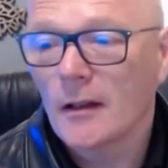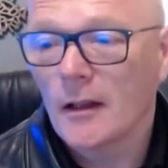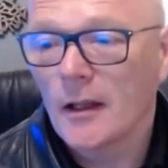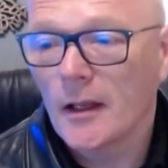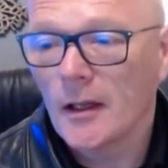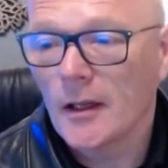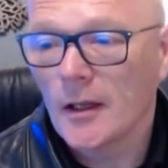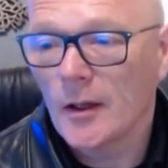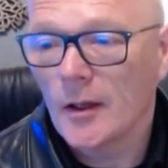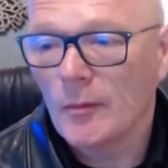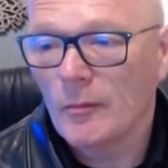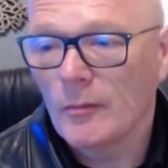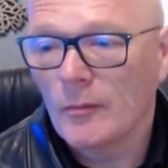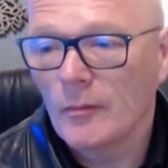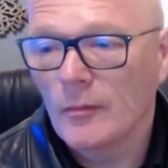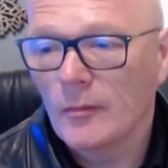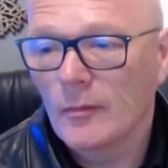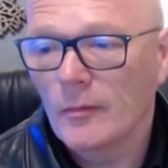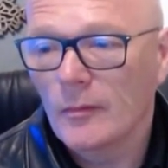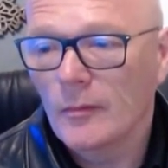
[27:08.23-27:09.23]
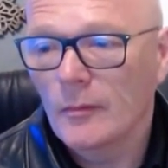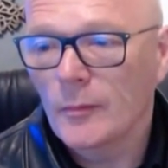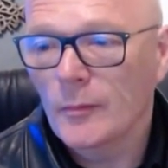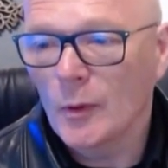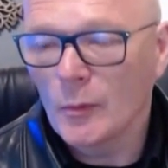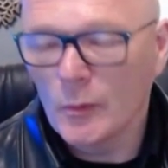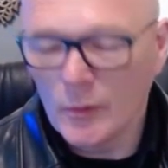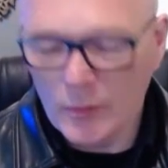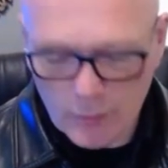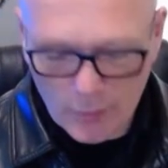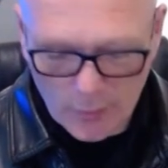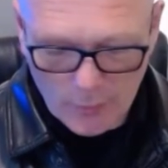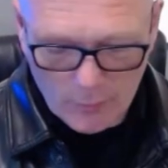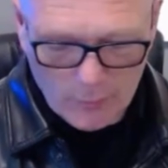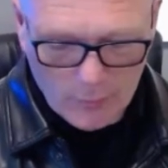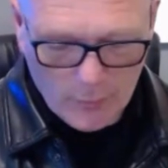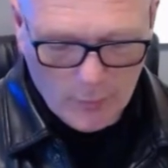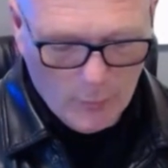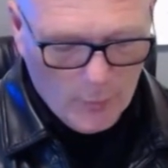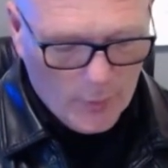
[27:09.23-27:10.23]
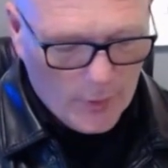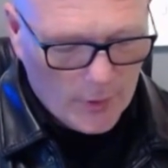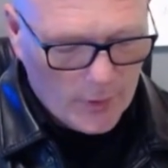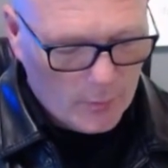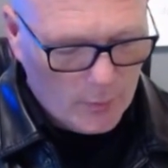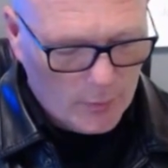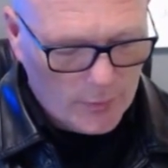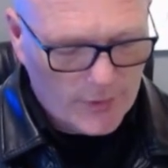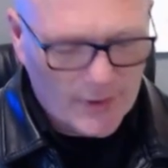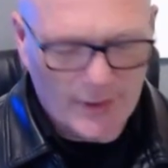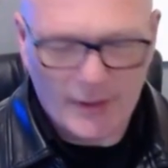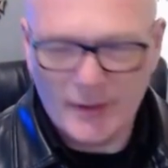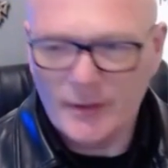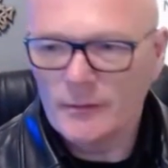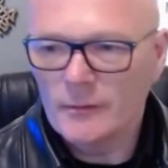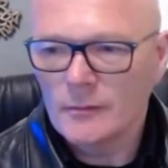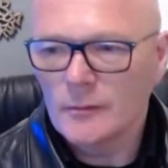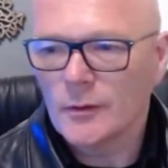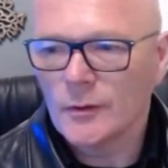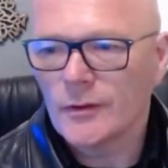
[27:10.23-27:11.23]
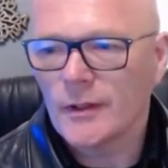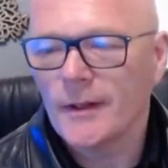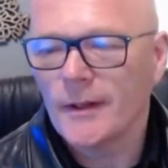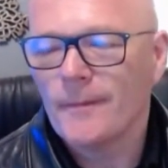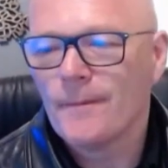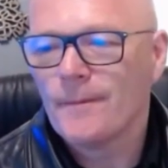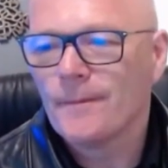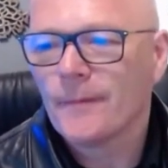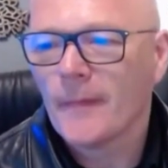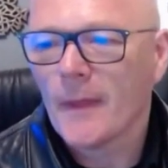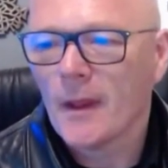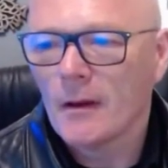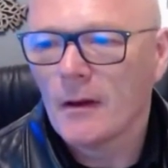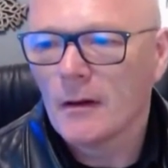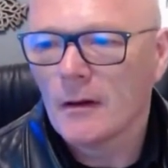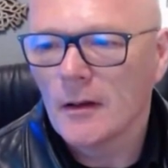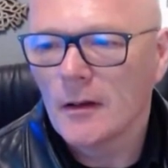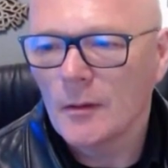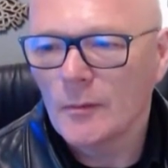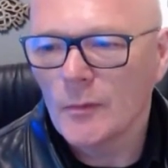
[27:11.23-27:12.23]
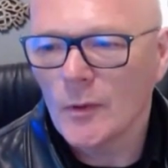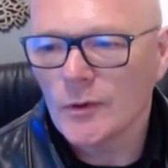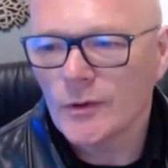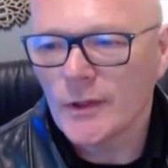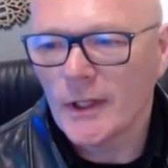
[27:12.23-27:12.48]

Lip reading: But we'll work. We'll see. We'll see. I'm not